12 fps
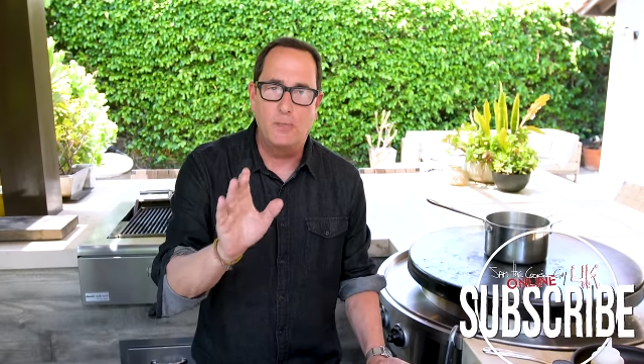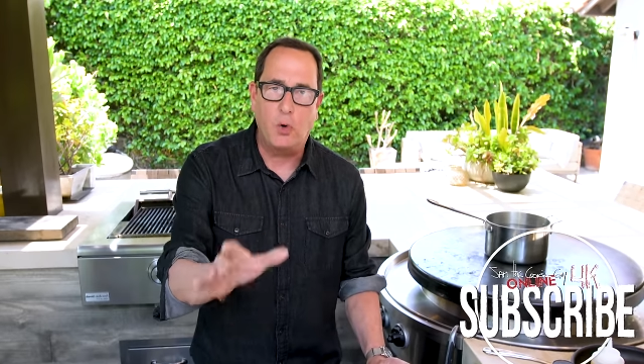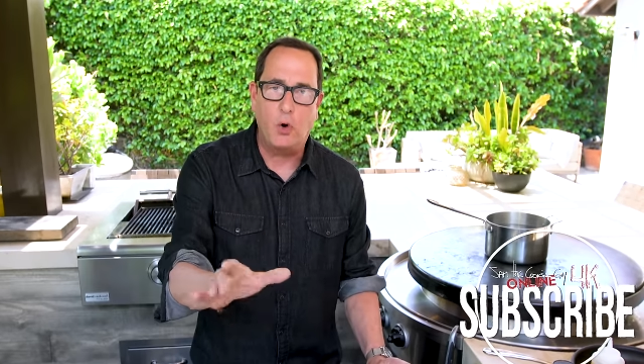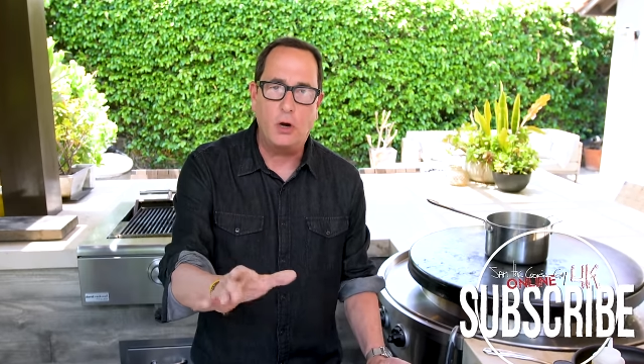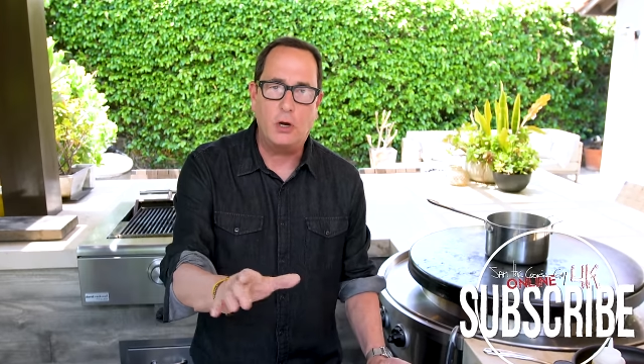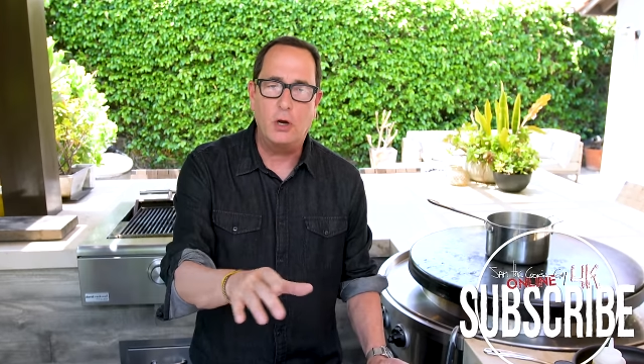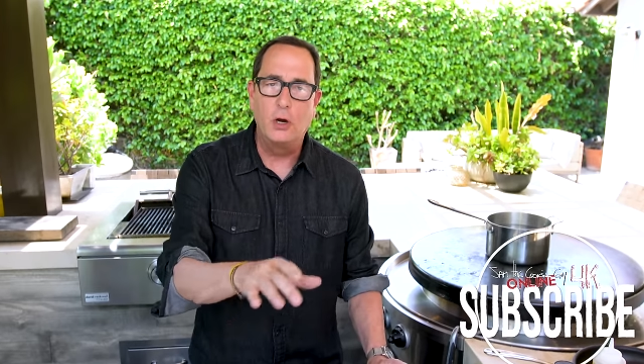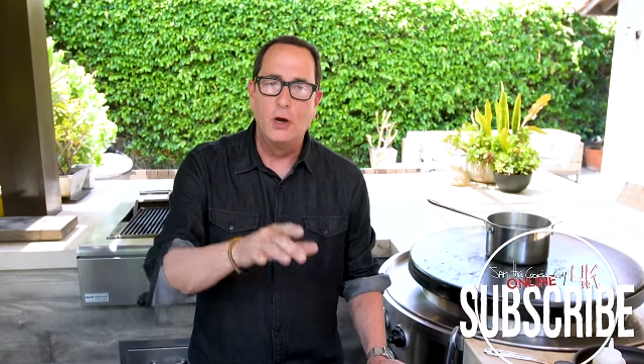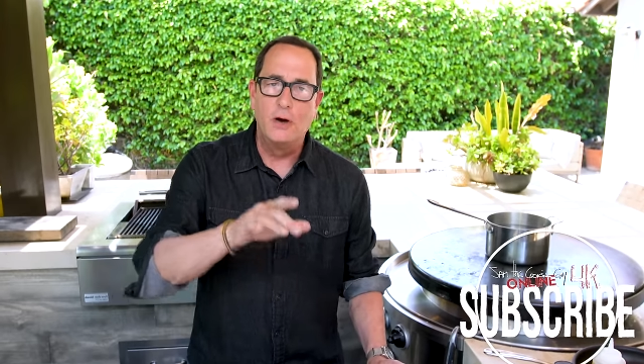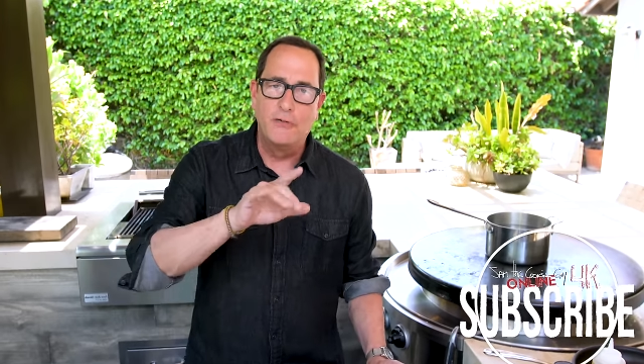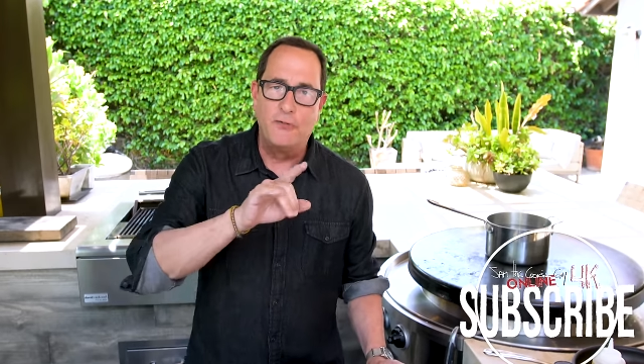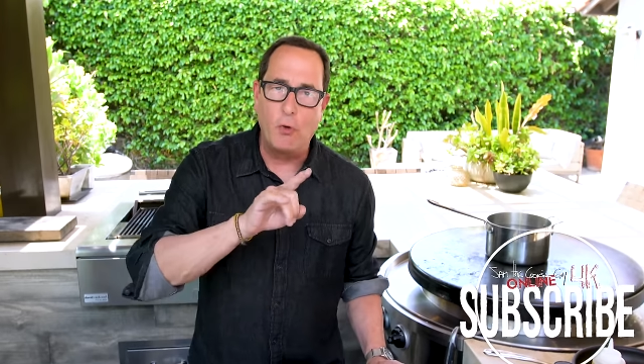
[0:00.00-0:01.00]
pork
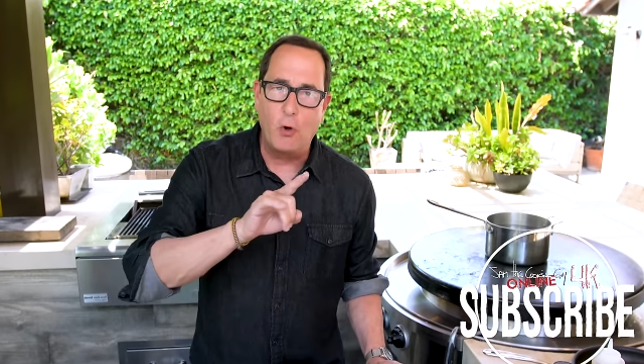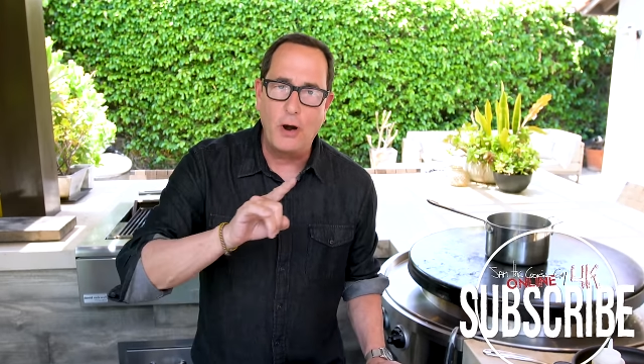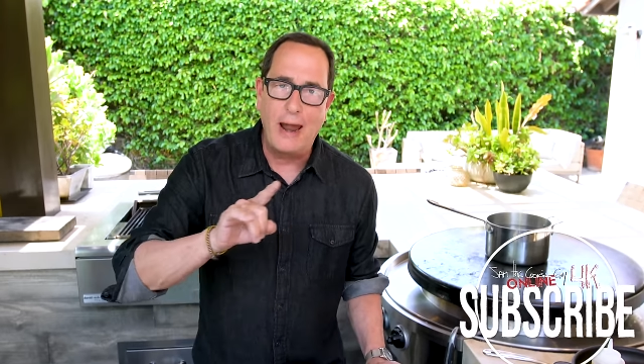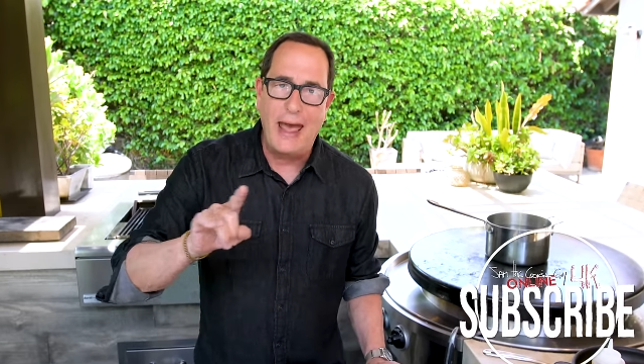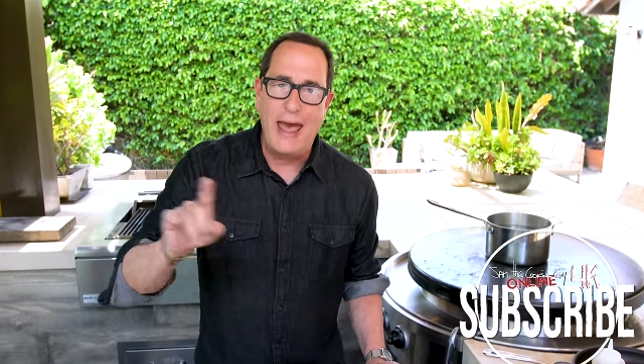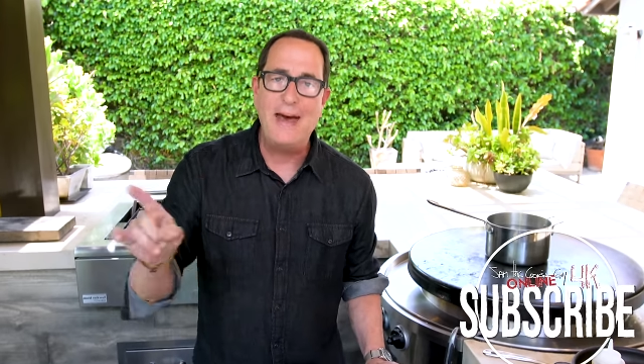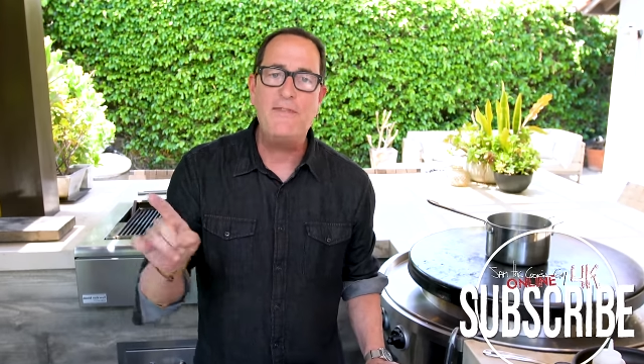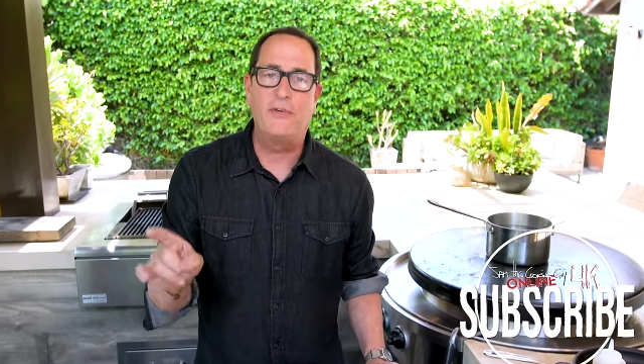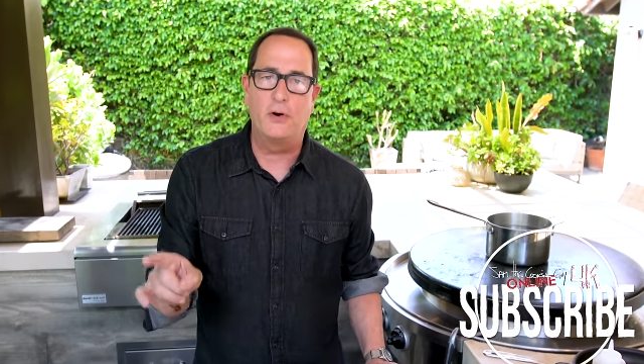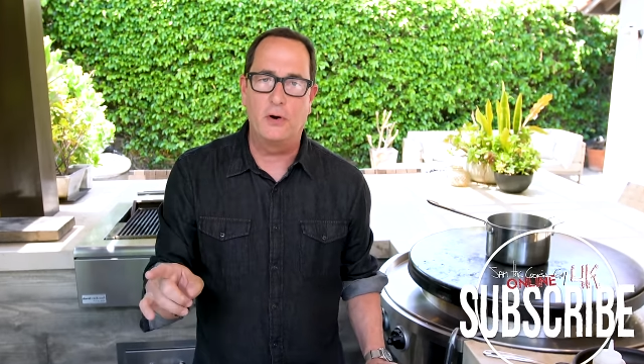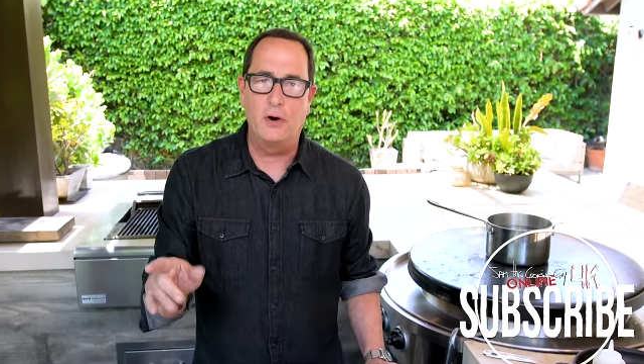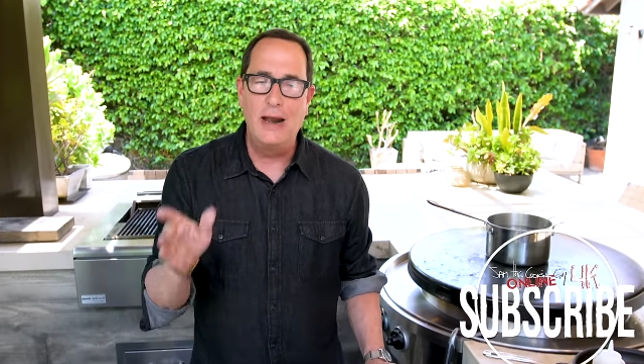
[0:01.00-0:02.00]

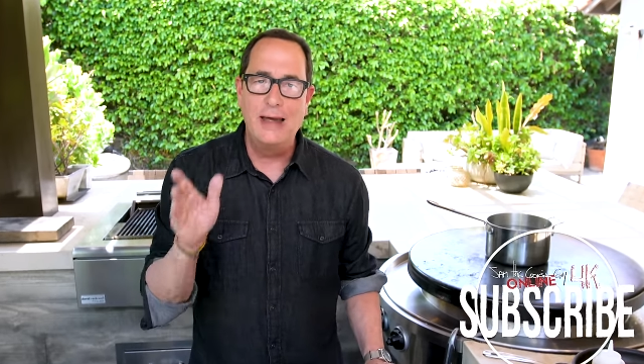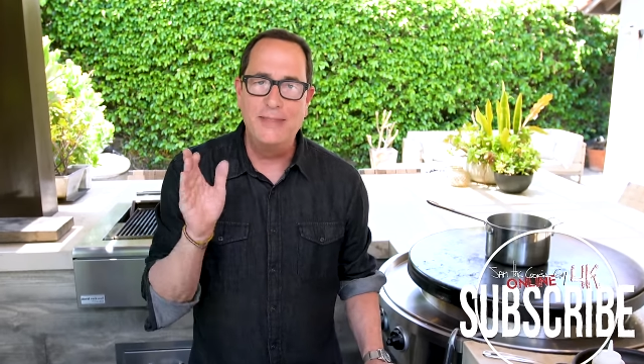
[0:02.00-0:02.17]
forever,